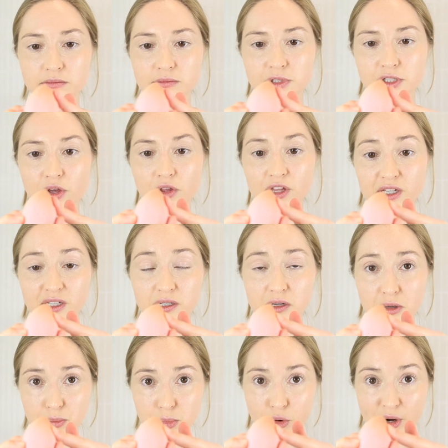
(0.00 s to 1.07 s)
so the
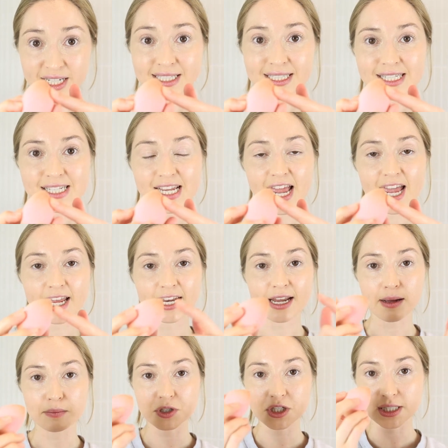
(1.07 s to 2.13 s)
inner point, and
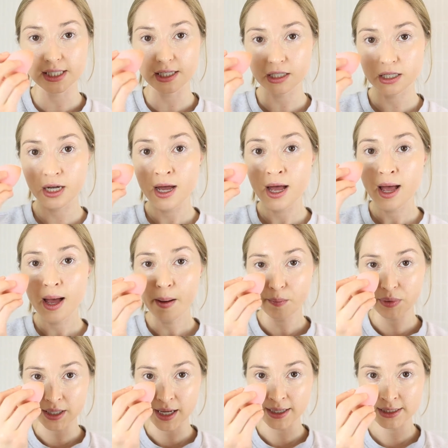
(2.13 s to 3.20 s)
I'm just gonna
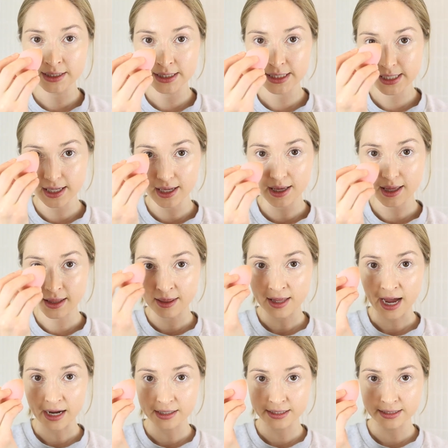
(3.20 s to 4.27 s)
blend
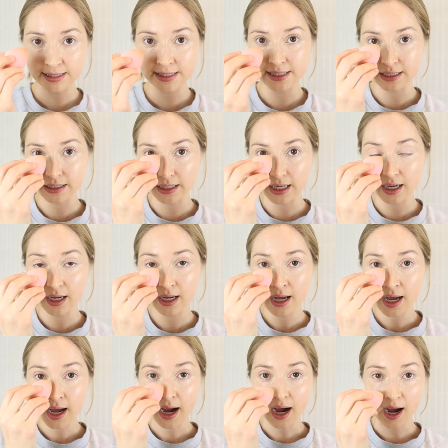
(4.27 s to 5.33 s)
that concealer
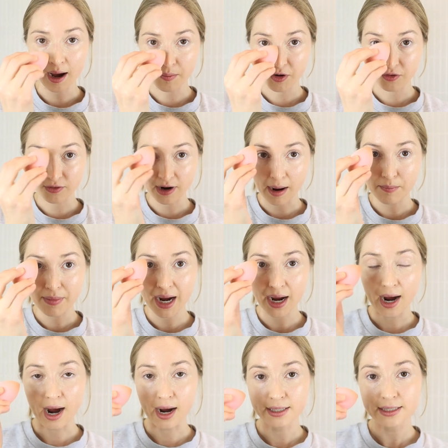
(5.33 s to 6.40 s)
around my
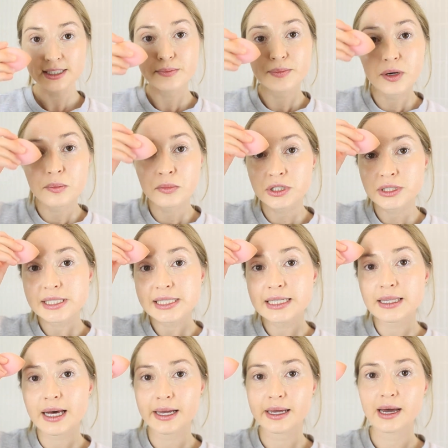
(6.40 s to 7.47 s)
eyes, but mostly
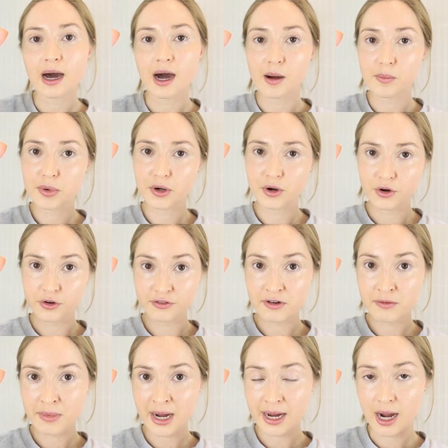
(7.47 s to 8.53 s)
like up
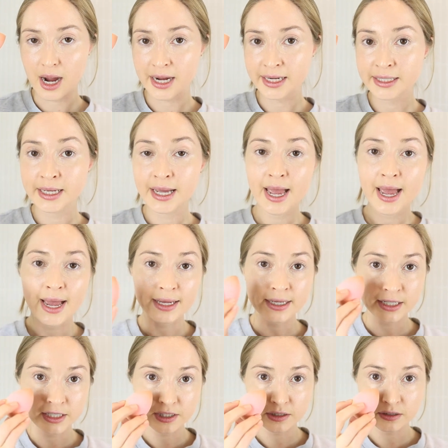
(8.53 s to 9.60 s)
over my eye.
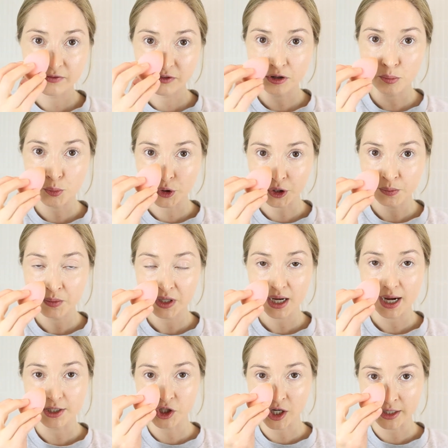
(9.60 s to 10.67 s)
And for the bottom bit,
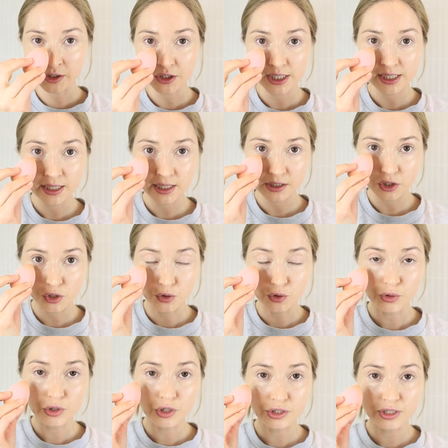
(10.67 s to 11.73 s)
I try not to get
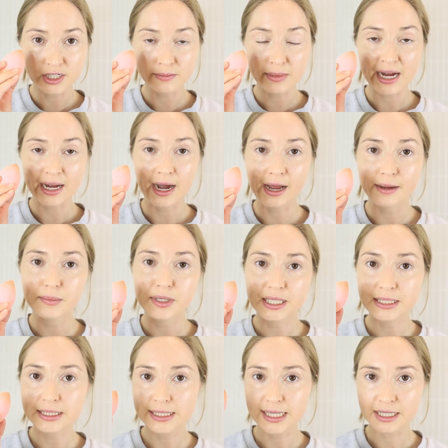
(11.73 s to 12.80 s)
too close to my eye,
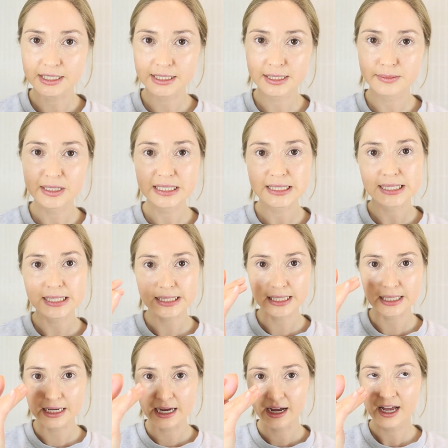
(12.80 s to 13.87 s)
because that just means it's
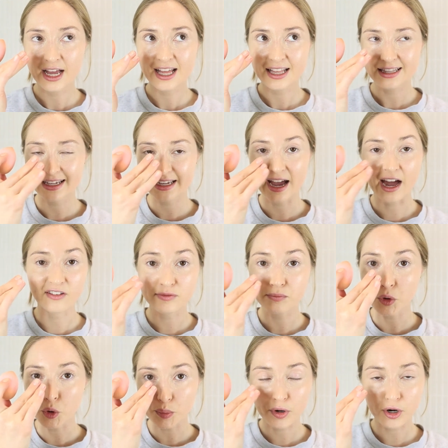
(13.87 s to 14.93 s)
gonna like have
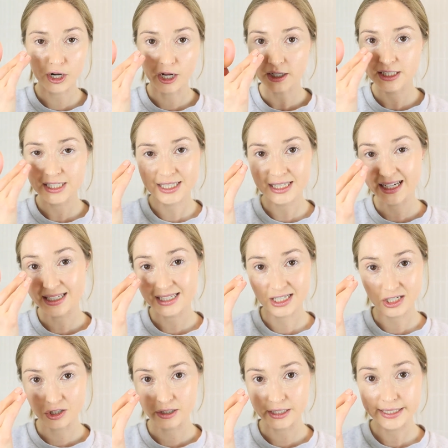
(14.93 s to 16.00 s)
more product in there to
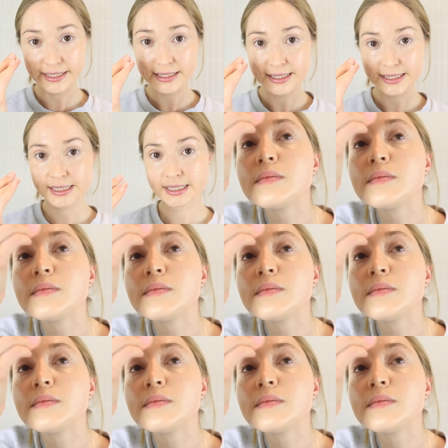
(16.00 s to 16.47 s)
crease.